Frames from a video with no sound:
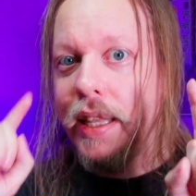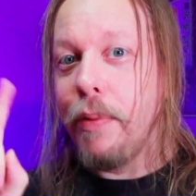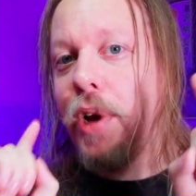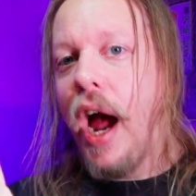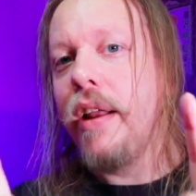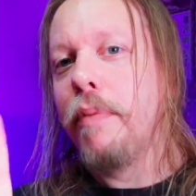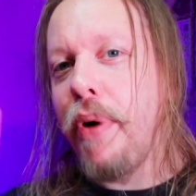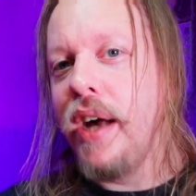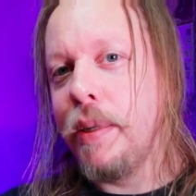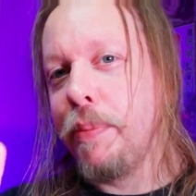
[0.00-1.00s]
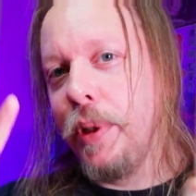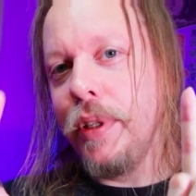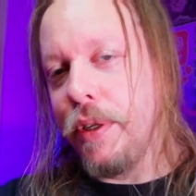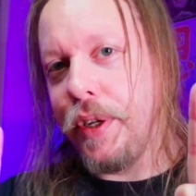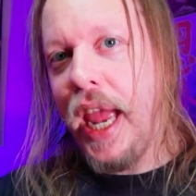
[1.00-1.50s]
they were kind of impossible
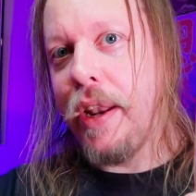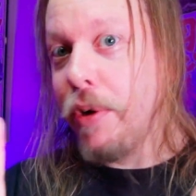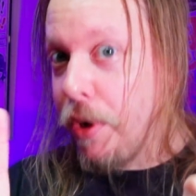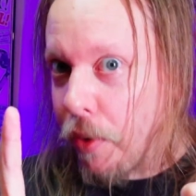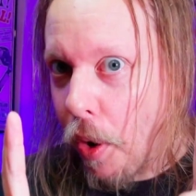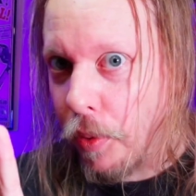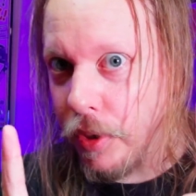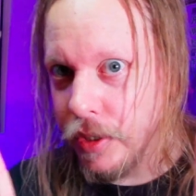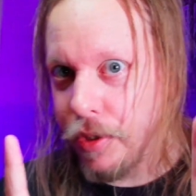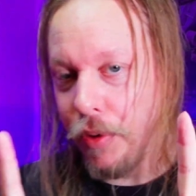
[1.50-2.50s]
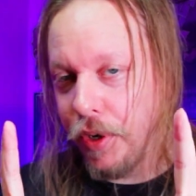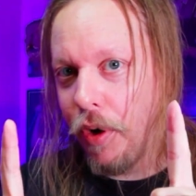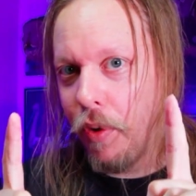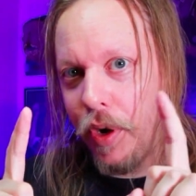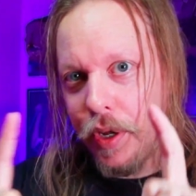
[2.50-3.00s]
to get on your own, so you
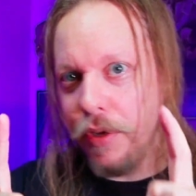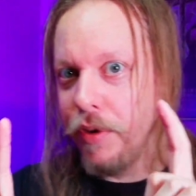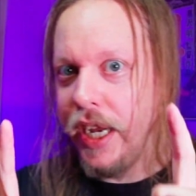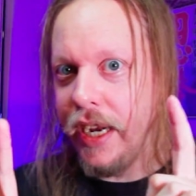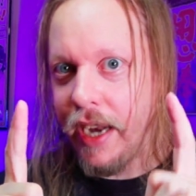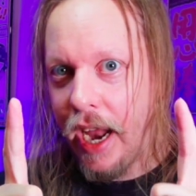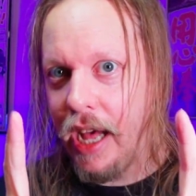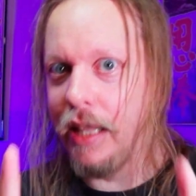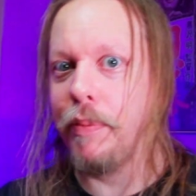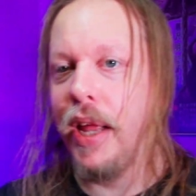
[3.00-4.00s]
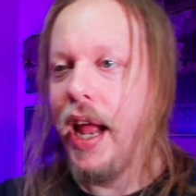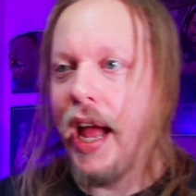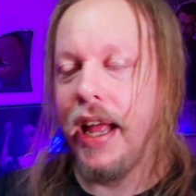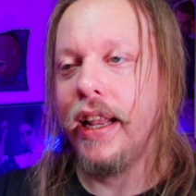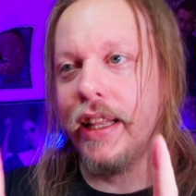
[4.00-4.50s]
needed help.
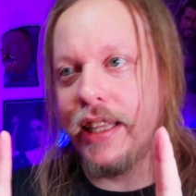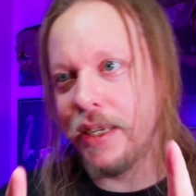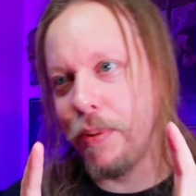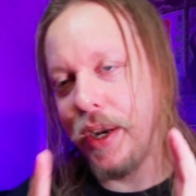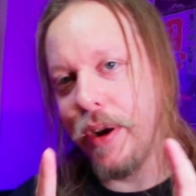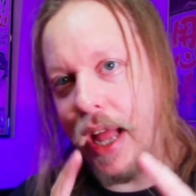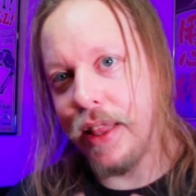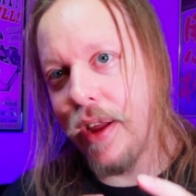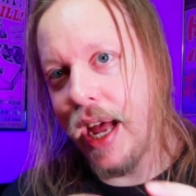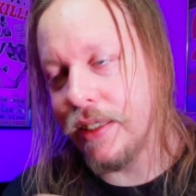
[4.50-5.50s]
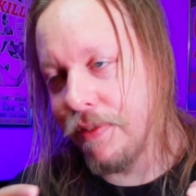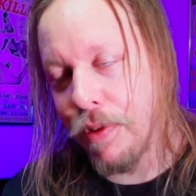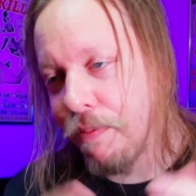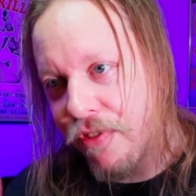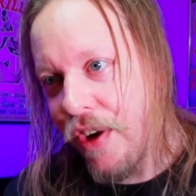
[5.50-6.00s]
That's why you had to ask
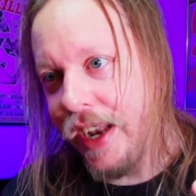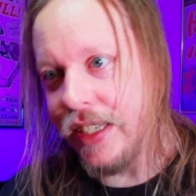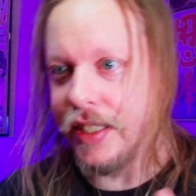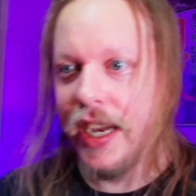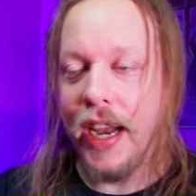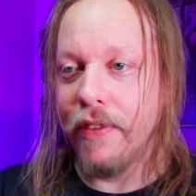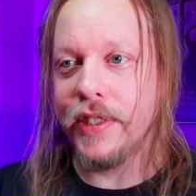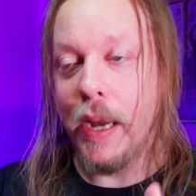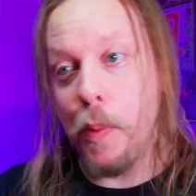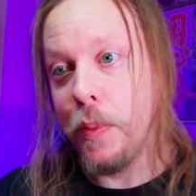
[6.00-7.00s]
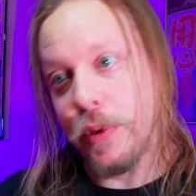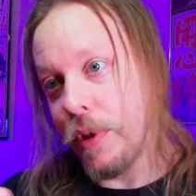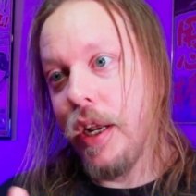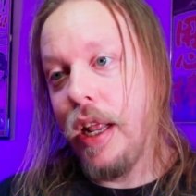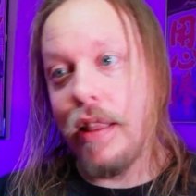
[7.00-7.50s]
from friends if someone
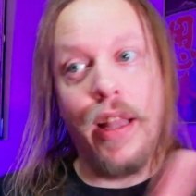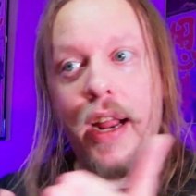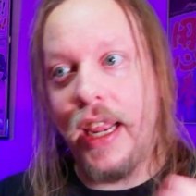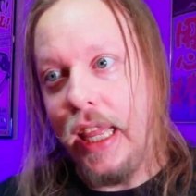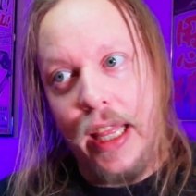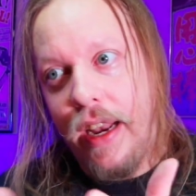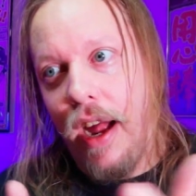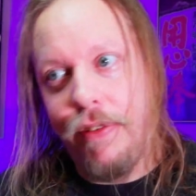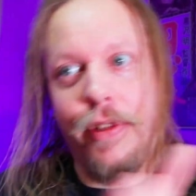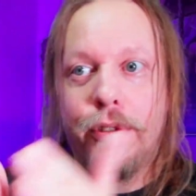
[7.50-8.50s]
was lucky enough to